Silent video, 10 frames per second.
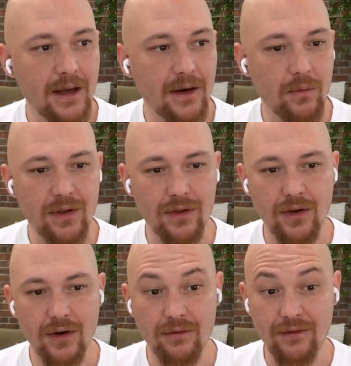And with it,
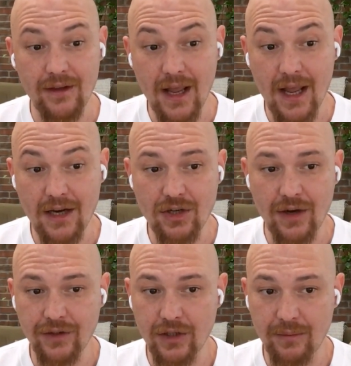their V8
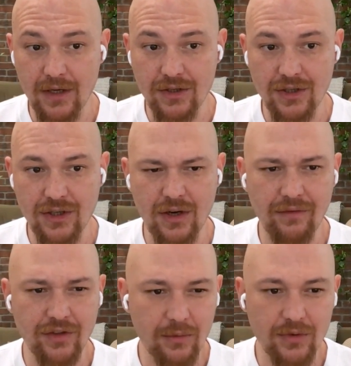JavaScript engine,
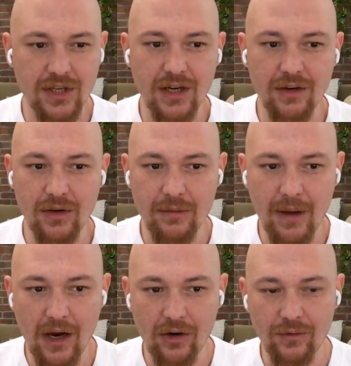JavaScript was getting really
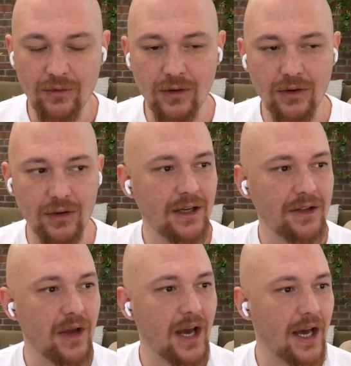powerful.
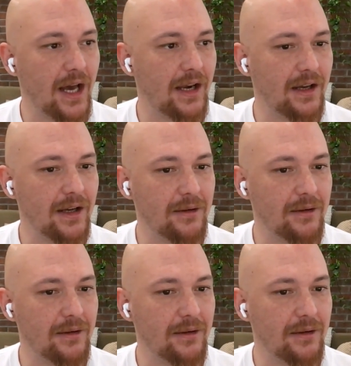You had